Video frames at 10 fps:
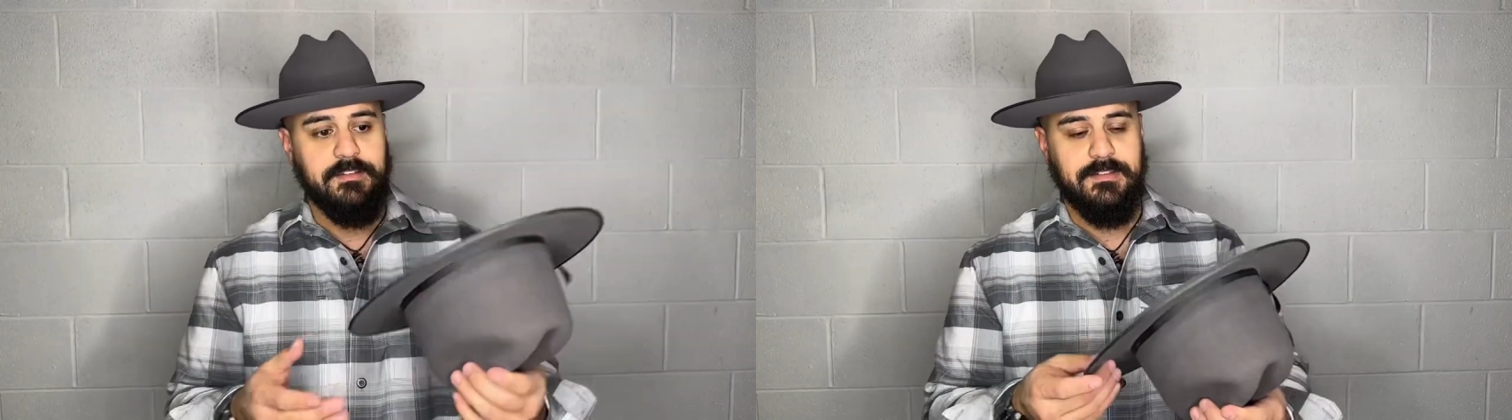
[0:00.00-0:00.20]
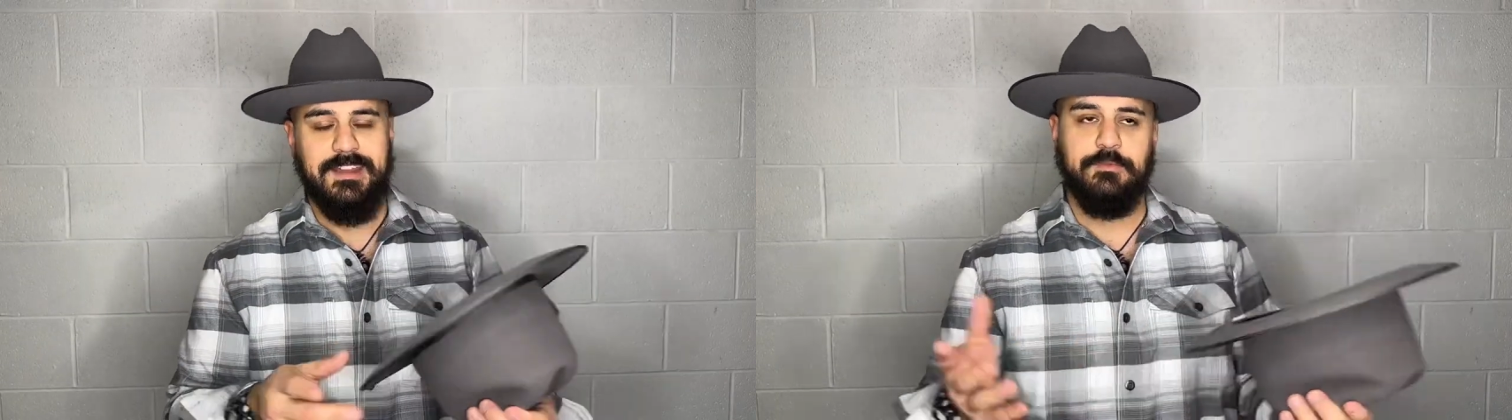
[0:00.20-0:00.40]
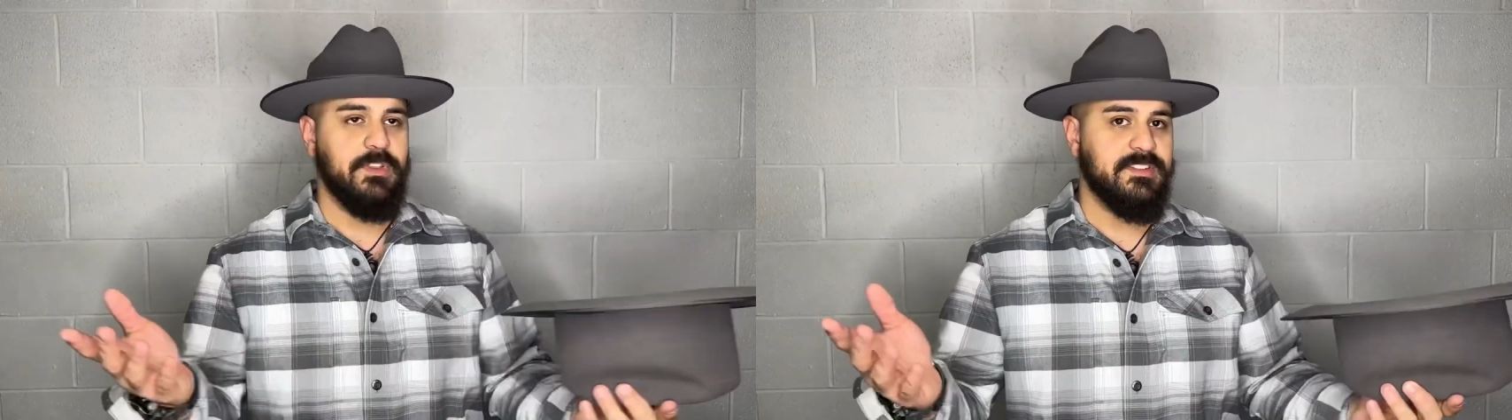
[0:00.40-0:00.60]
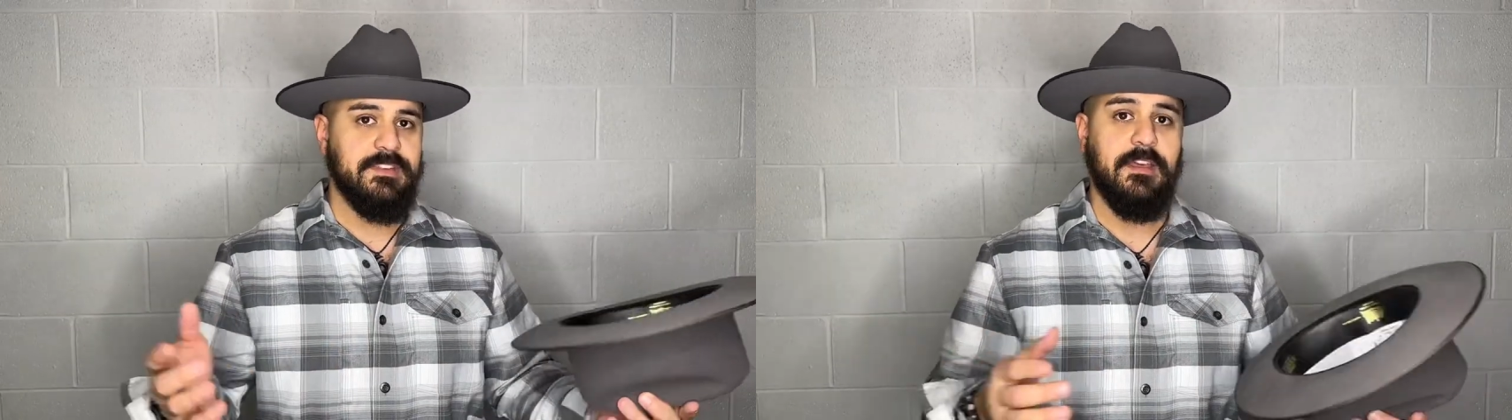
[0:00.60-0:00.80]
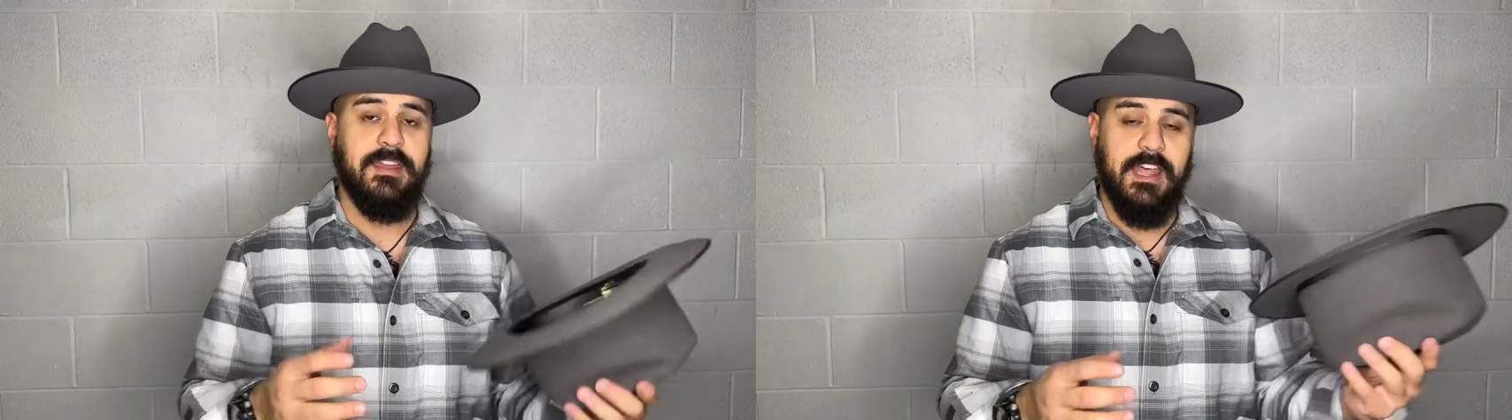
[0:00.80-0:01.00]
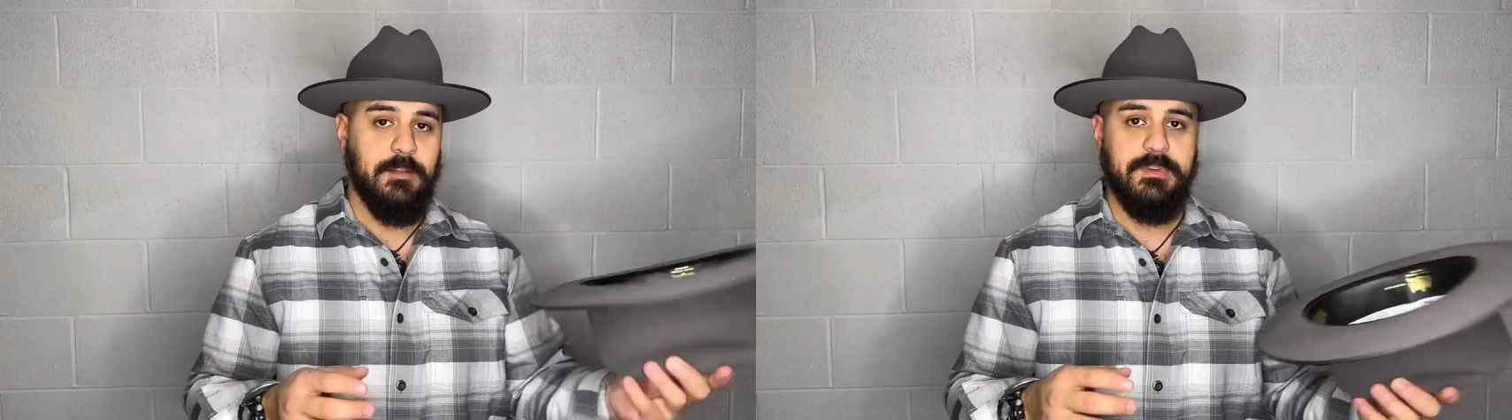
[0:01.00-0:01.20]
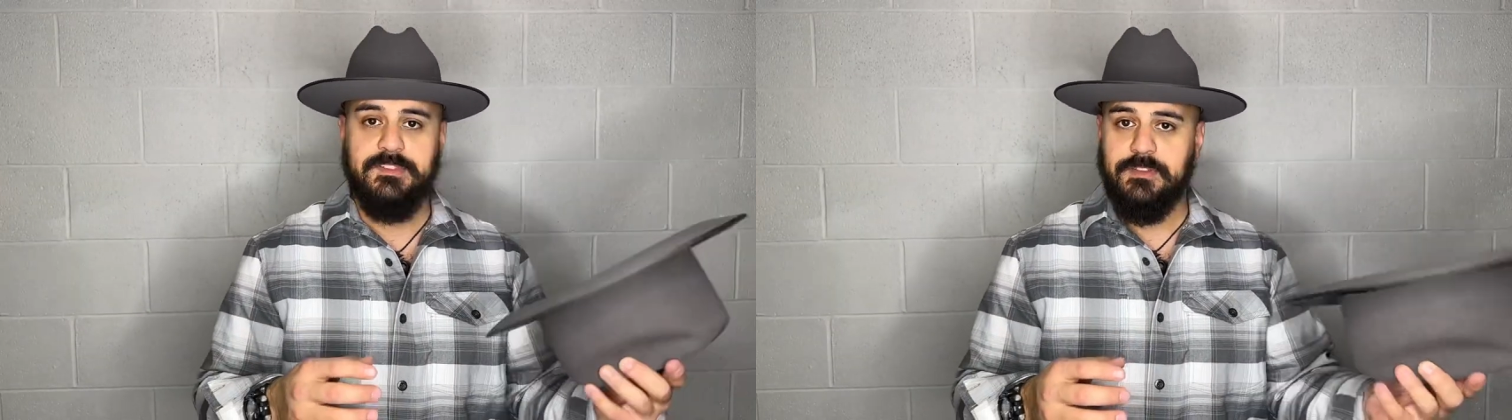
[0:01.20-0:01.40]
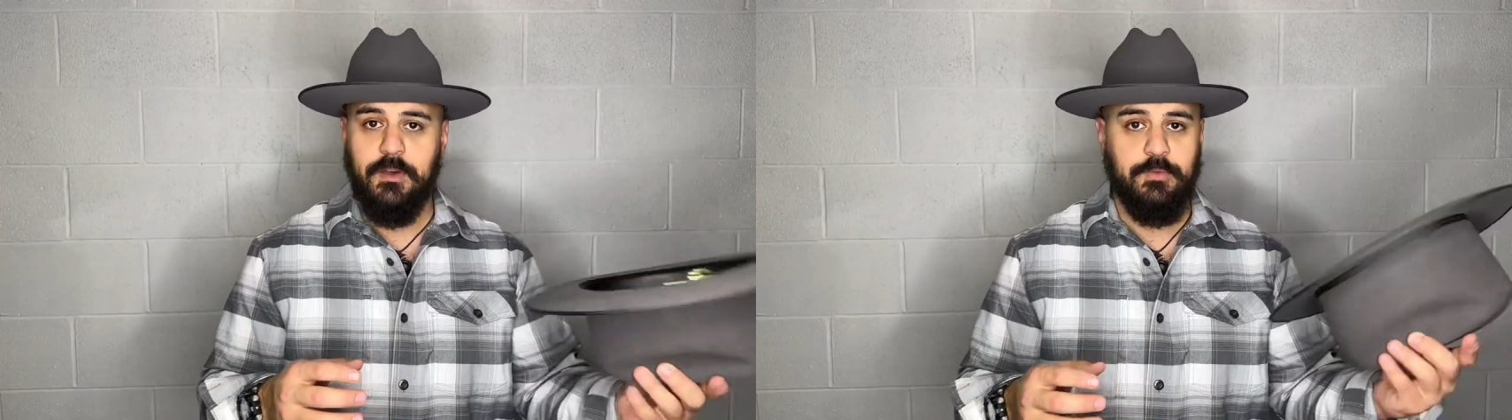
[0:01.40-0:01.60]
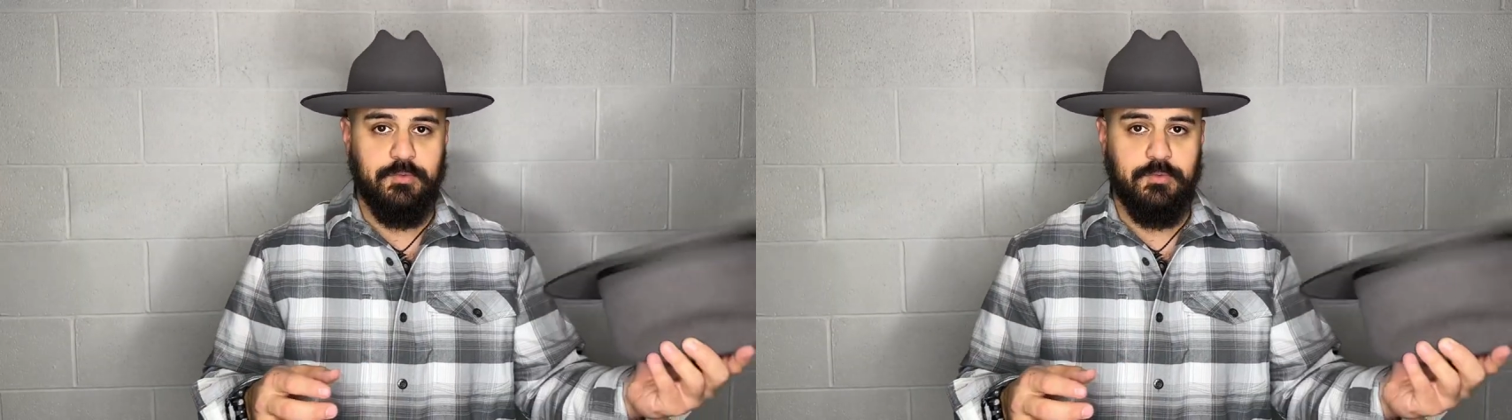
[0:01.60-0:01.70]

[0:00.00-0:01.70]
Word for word: not even really sun, elements, snow,